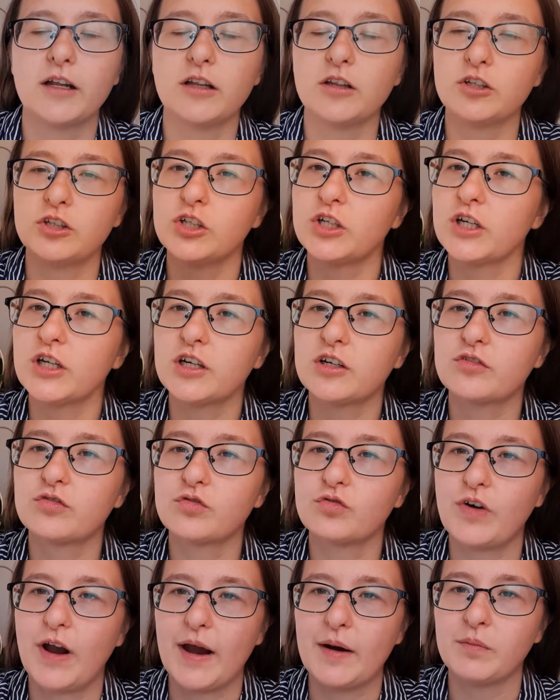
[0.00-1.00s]
learning
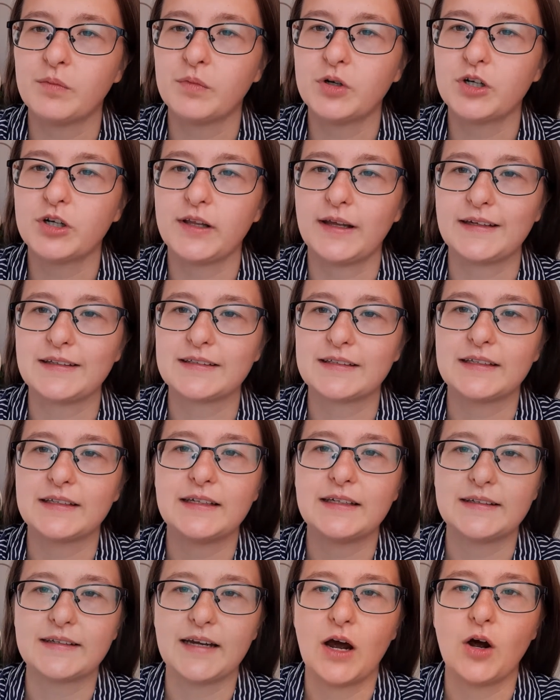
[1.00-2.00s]
grammar, like
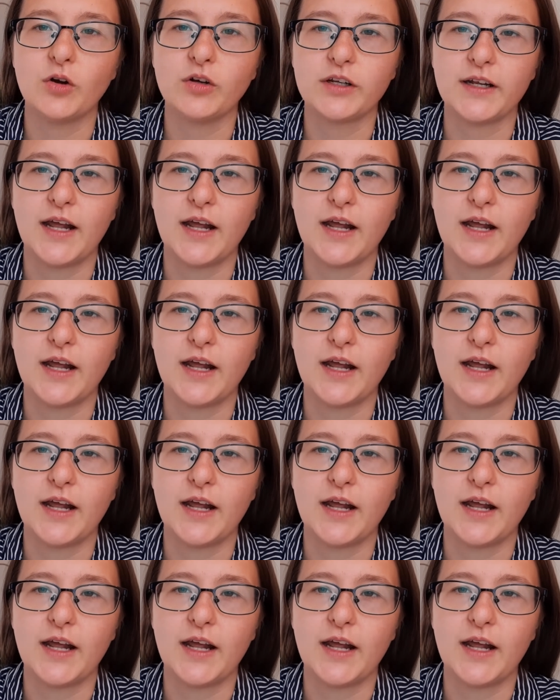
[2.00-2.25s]
sitting down